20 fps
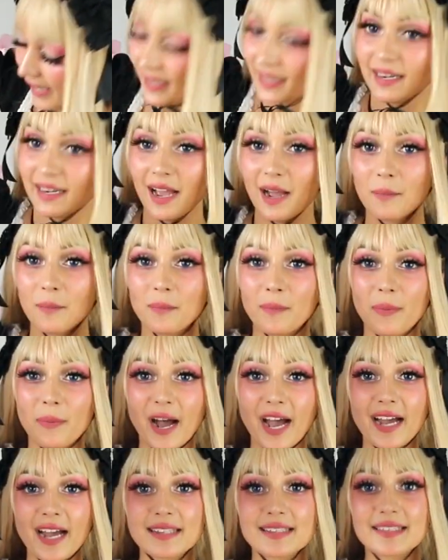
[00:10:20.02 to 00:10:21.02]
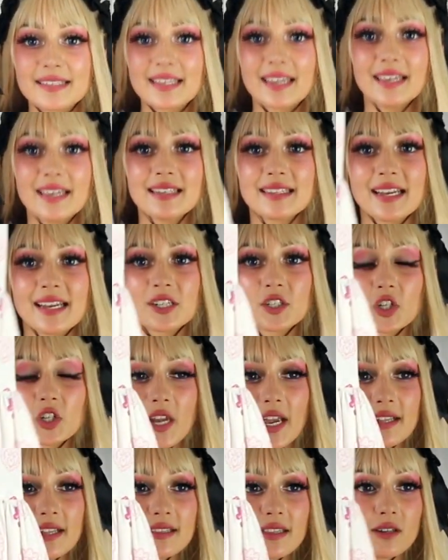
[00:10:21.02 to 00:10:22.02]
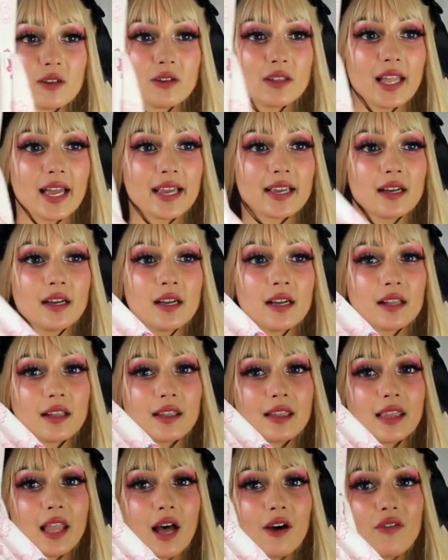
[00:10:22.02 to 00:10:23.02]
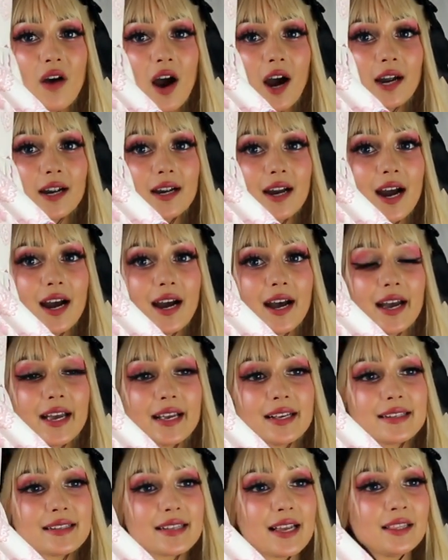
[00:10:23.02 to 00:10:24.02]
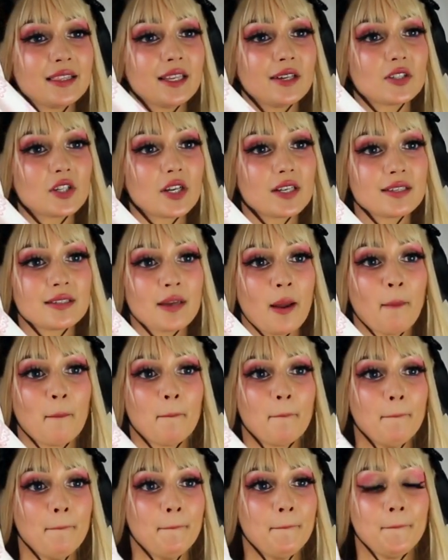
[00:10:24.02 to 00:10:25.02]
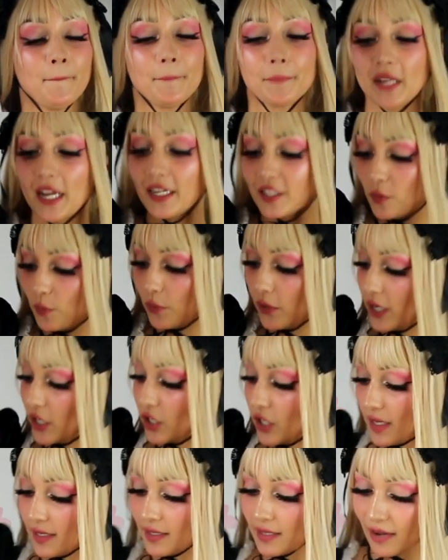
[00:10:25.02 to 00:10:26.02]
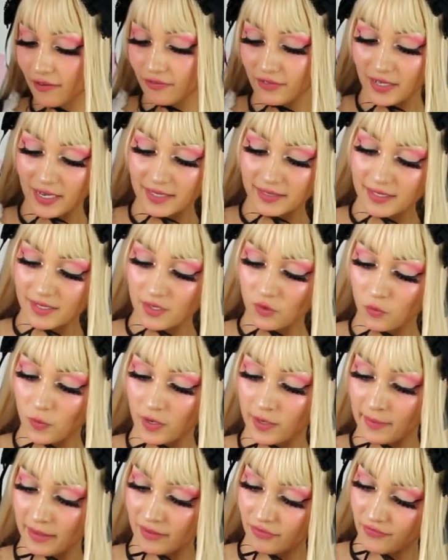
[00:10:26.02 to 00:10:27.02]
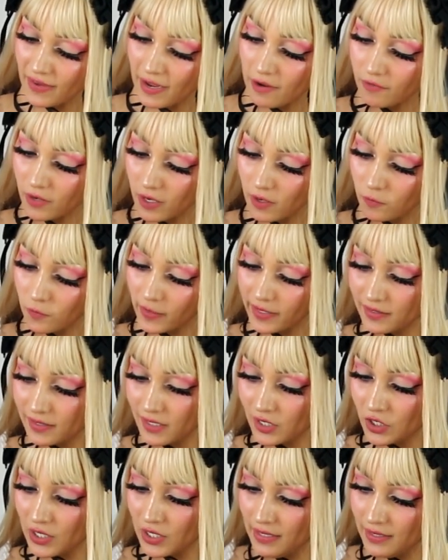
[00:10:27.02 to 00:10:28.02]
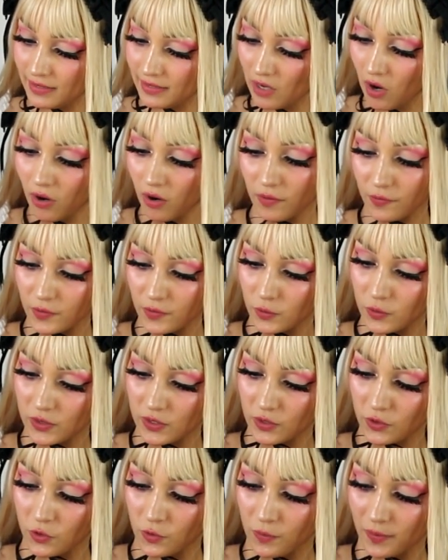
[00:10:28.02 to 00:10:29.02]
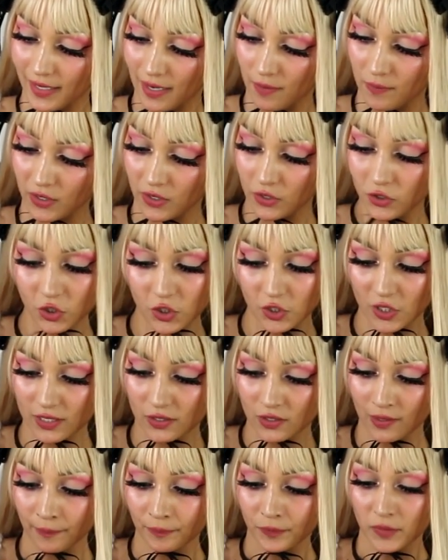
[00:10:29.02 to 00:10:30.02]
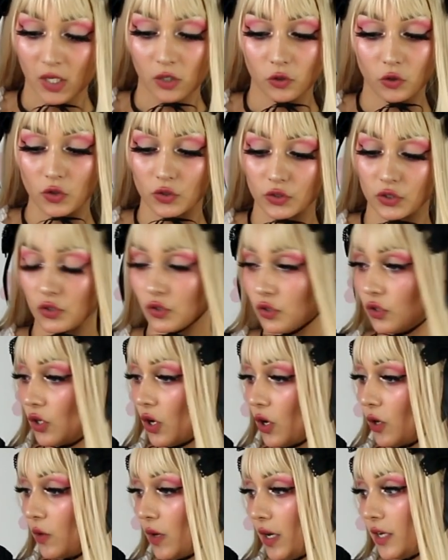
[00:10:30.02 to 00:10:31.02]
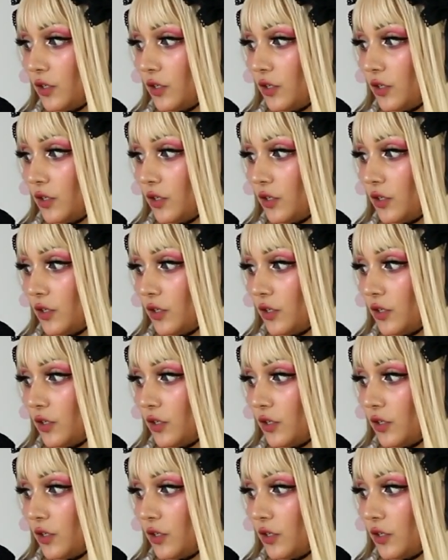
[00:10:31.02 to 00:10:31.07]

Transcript: in a basket and she has little like love heart eyes and they're just mm, it's precious I feel like this is one of my favorite renditions of Usakumya because she just looks so